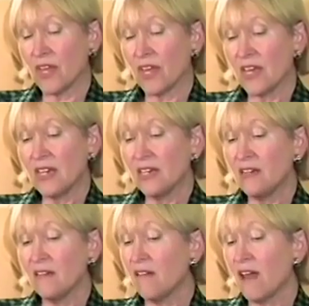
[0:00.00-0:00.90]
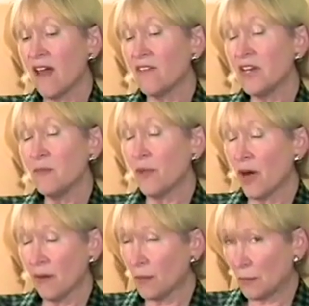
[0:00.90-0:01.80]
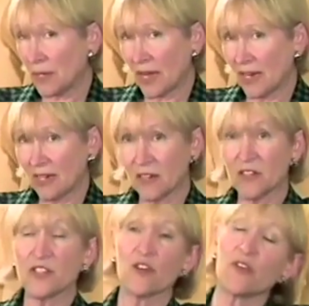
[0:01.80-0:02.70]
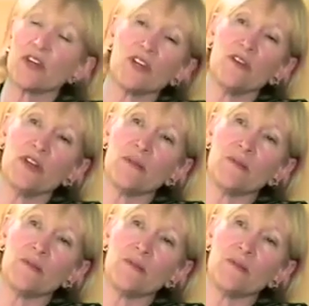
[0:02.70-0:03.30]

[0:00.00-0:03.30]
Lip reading: didn't have any problem getting into the Soviet Union.